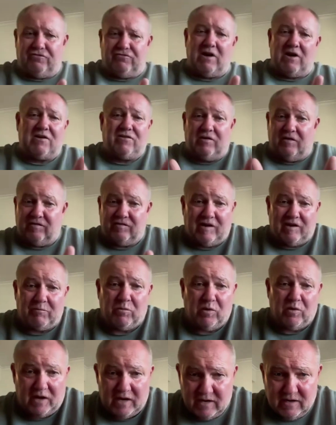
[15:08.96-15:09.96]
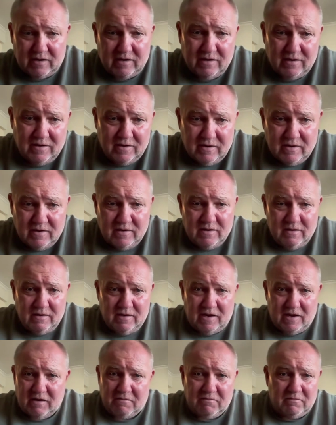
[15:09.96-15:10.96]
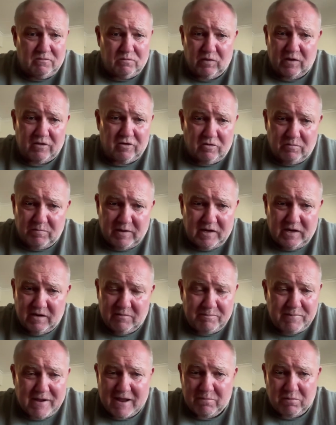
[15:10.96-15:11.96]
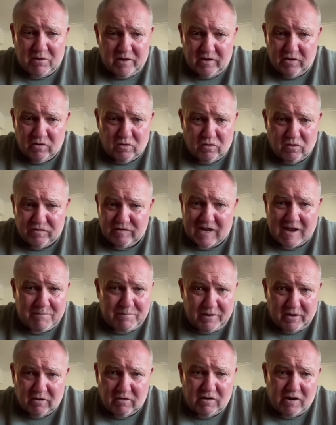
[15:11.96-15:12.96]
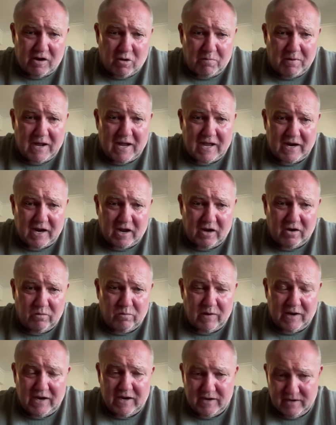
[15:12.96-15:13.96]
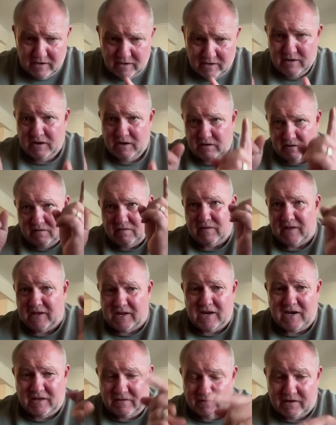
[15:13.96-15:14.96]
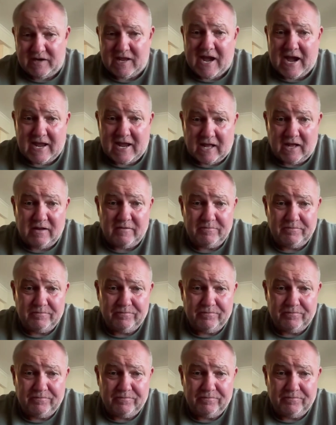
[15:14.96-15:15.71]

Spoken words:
structure somewhere in whether it be in Pabbly or Zapier or Albardo where they're getting the data.